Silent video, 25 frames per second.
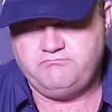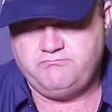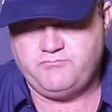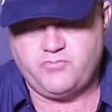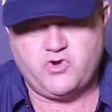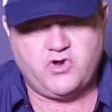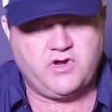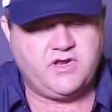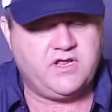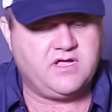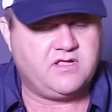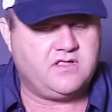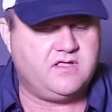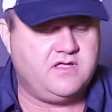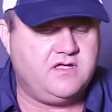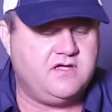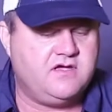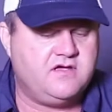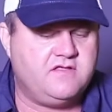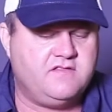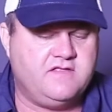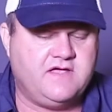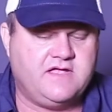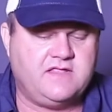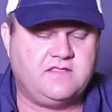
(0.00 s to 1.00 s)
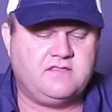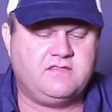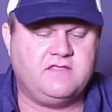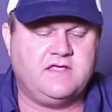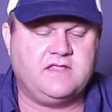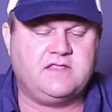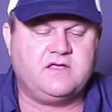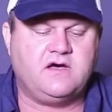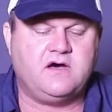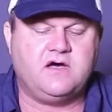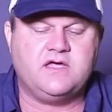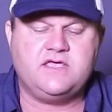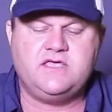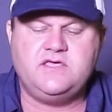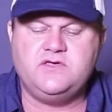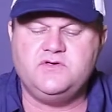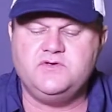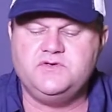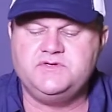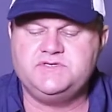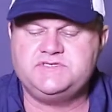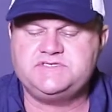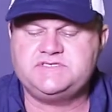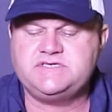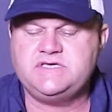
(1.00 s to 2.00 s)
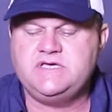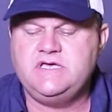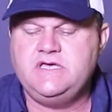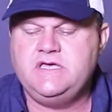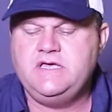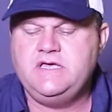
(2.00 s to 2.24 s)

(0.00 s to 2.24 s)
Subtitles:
product here that I use.